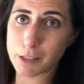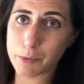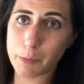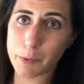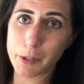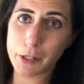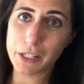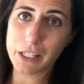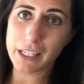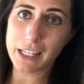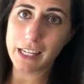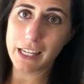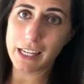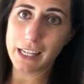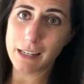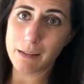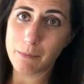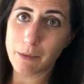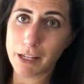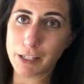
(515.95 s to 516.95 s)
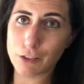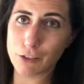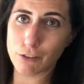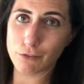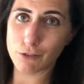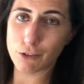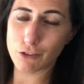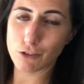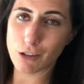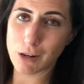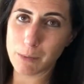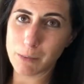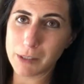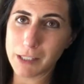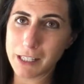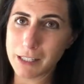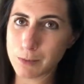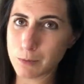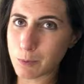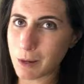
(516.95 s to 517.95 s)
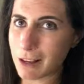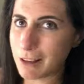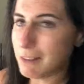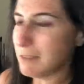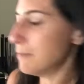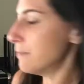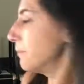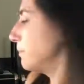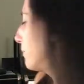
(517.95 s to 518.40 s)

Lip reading: to put in my tofu scramble as well.